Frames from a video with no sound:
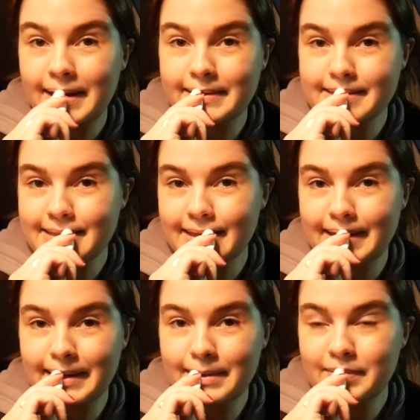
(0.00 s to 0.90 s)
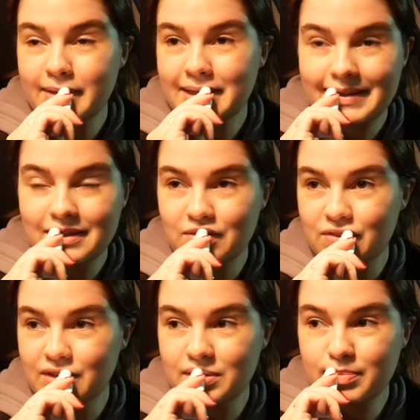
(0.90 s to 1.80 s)
I was gonna get up and
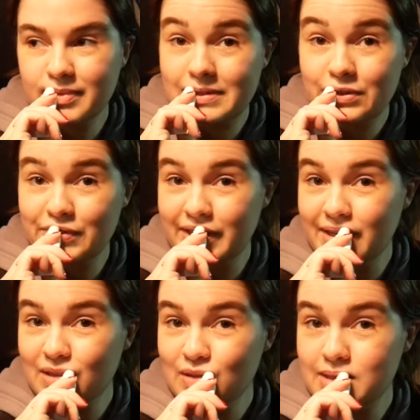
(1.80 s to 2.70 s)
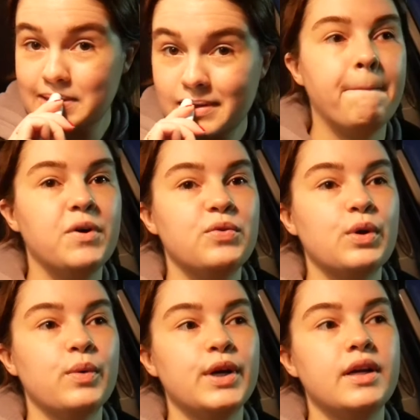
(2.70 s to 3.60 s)
film 2 videos
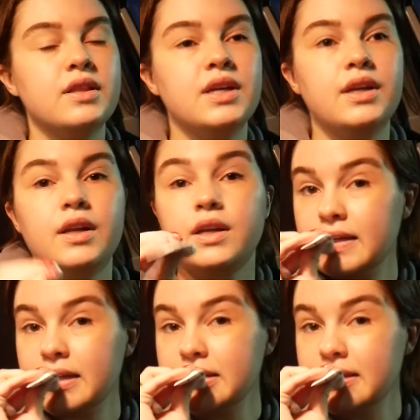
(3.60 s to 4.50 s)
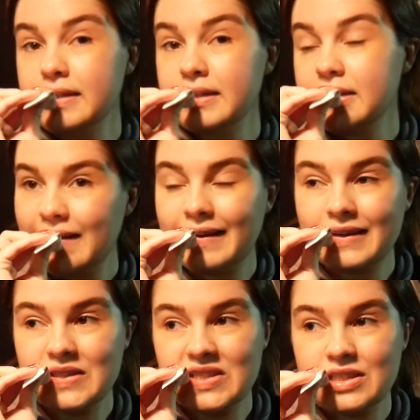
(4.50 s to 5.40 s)
before work and then I didn't and
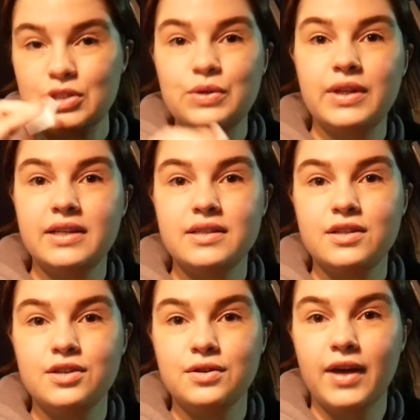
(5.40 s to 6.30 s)
I was just too lazy to do